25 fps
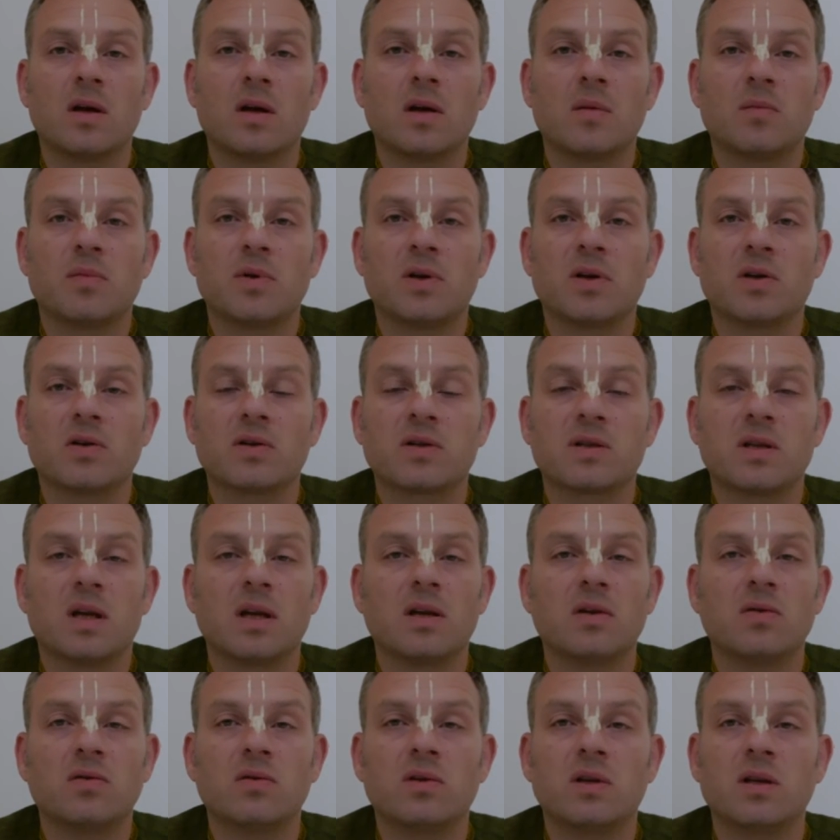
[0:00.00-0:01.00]
because then
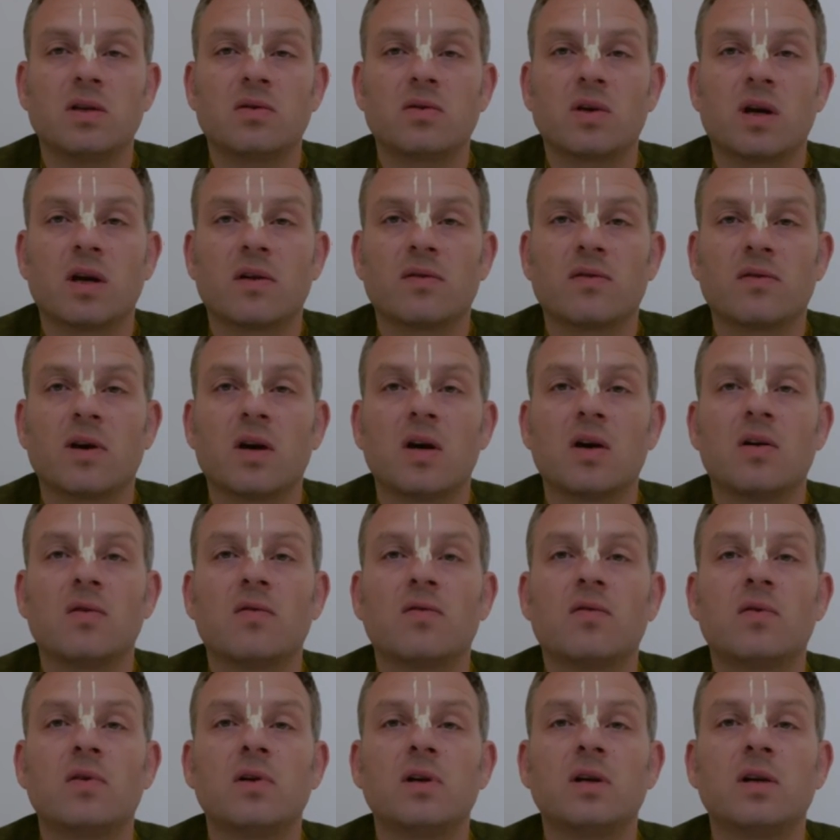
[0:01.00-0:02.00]
you need to have
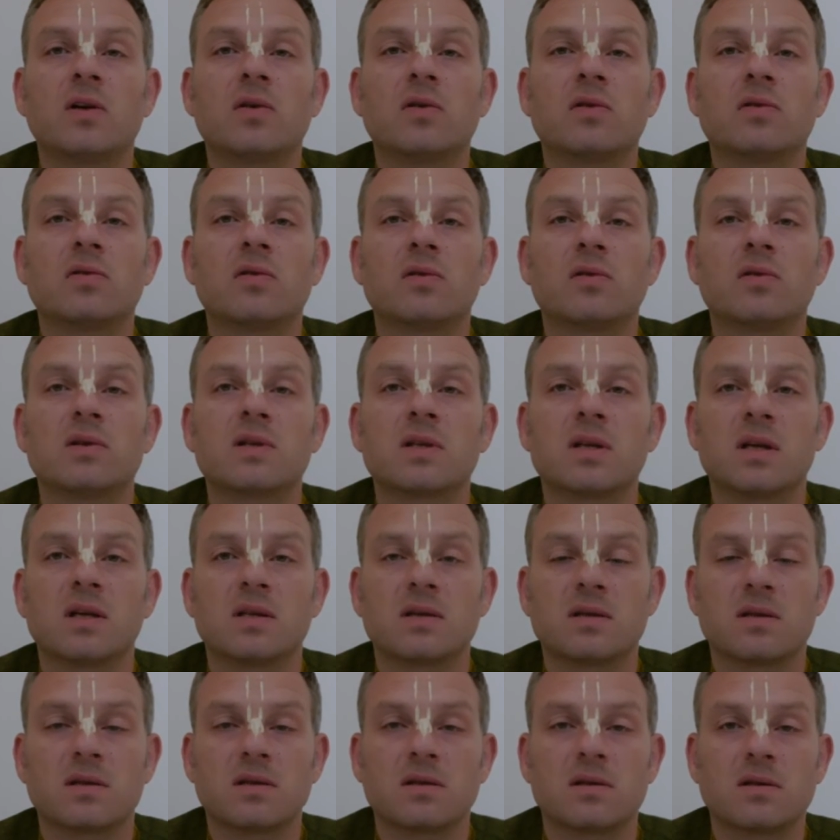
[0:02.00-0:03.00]
fully controlled
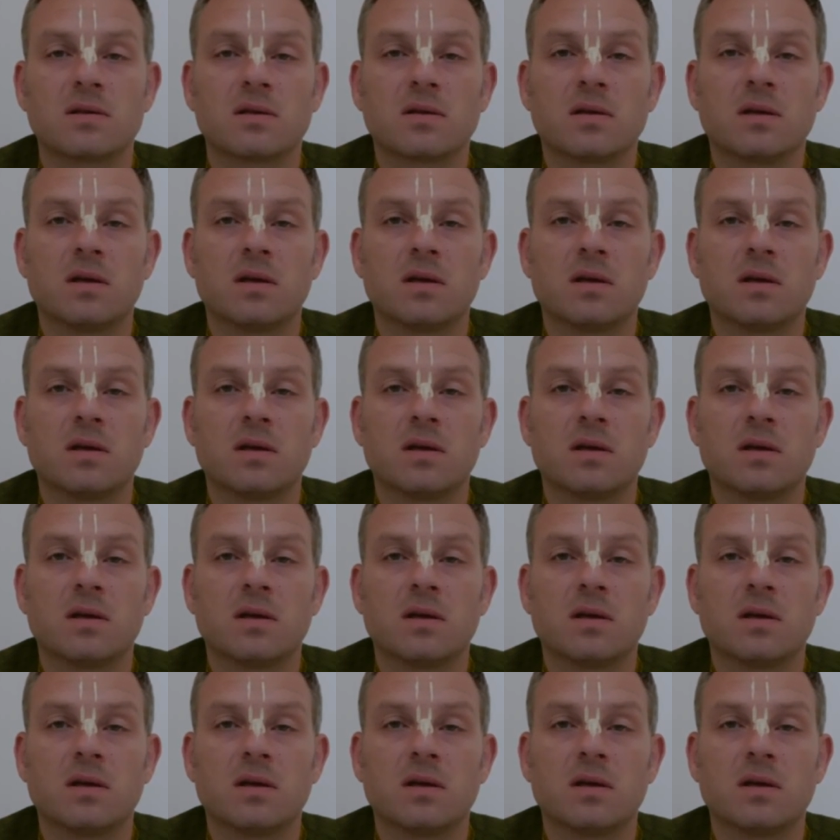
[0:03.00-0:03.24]
senses.